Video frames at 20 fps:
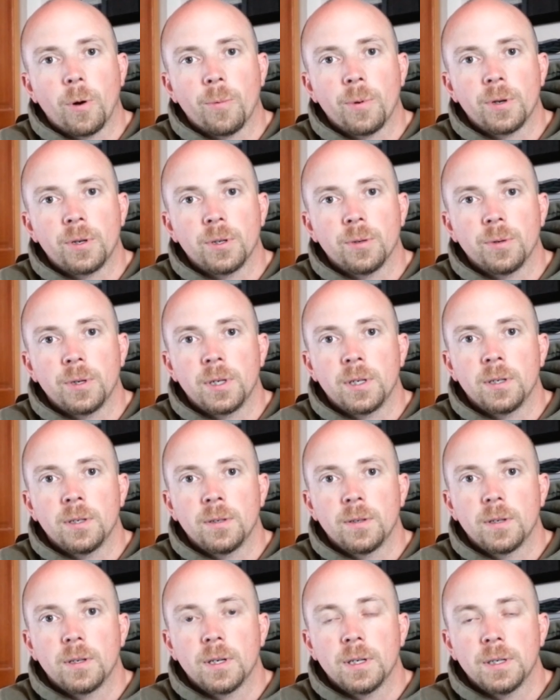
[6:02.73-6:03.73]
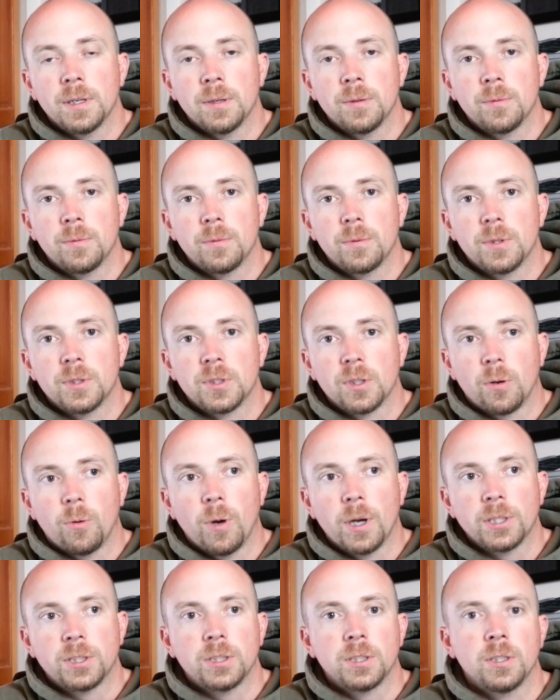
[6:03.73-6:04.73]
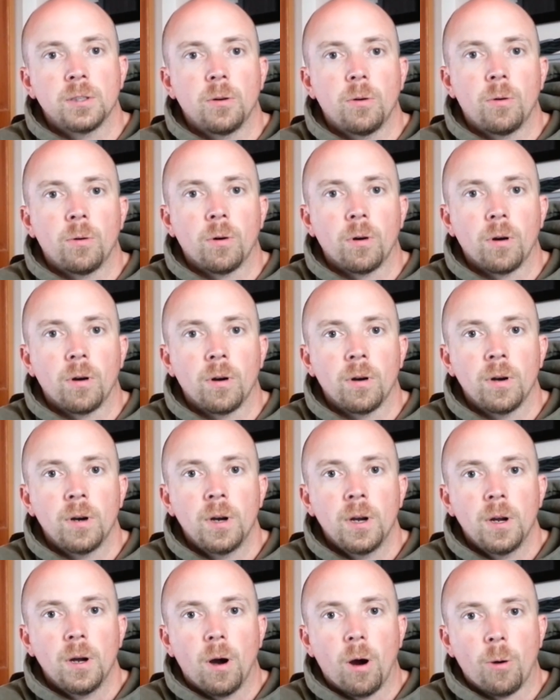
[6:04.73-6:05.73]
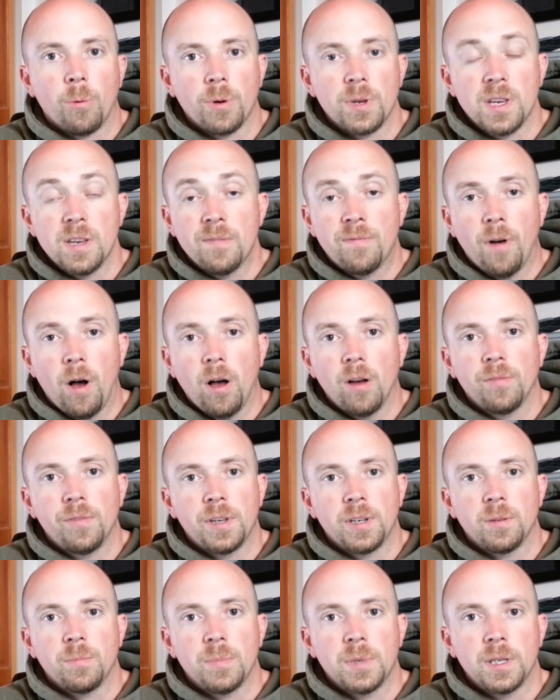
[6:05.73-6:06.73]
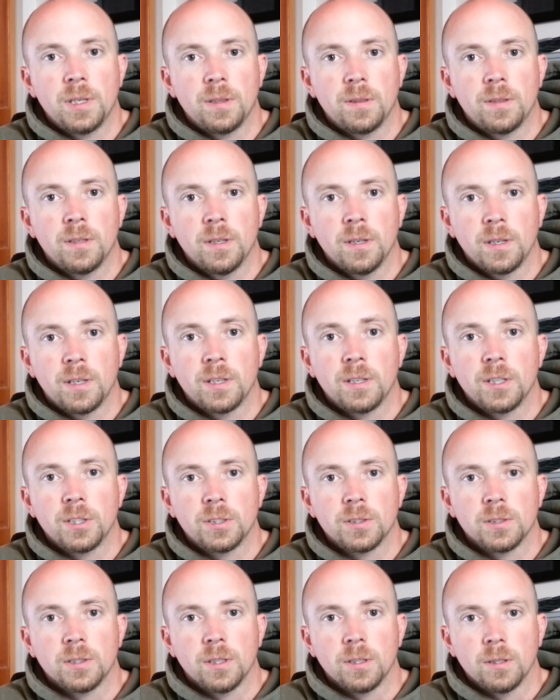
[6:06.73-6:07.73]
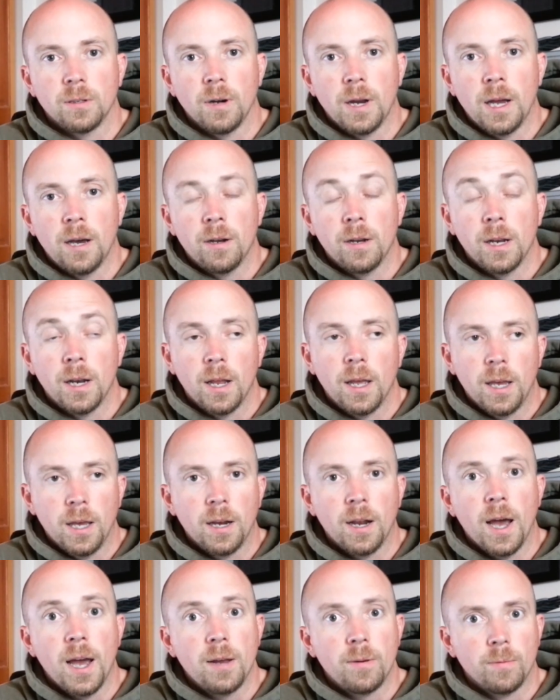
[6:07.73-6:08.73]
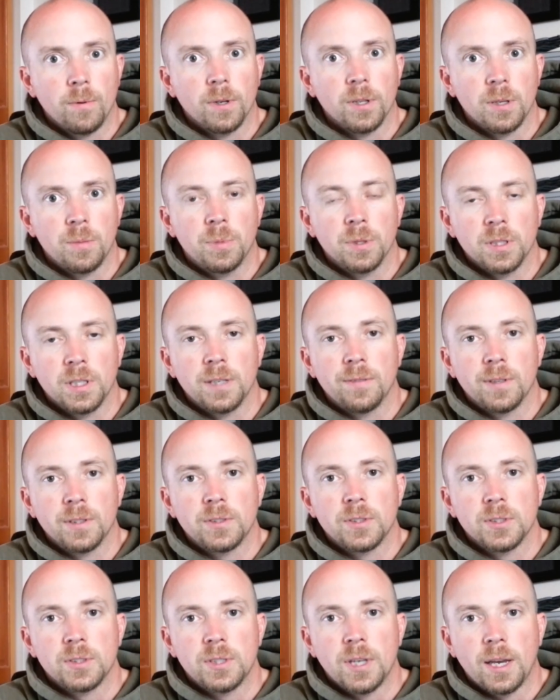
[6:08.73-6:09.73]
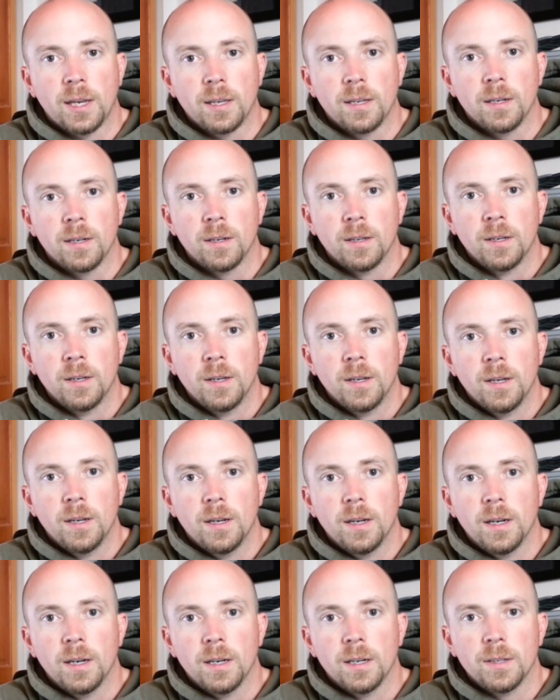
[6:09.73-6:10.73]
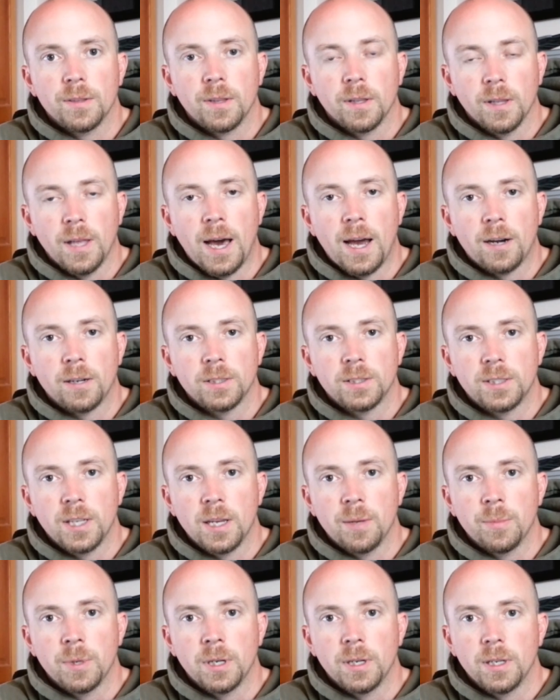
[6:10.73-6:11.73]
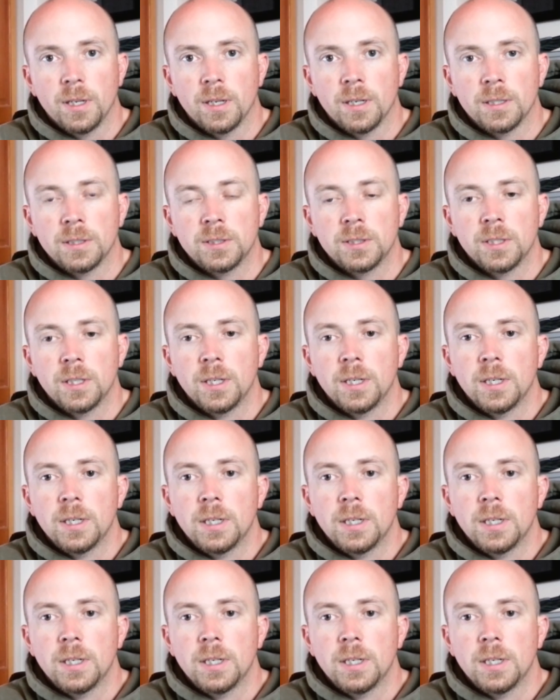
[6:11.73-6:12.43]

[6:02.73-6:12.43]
what we're doing uh, is a question, or are we evolving to meet the conditions on the ground? And, and I really believe it's the second, uh, the latter statement is